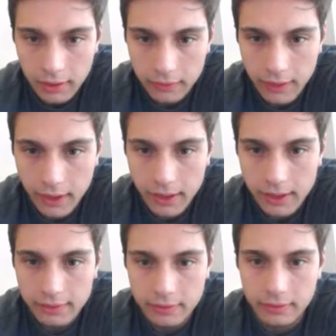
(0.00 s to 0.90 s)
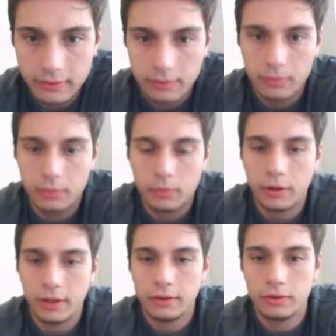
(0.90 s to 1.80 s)
That's
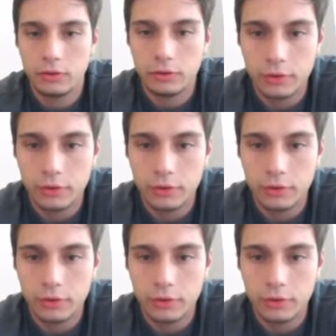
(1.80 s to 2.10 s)
more than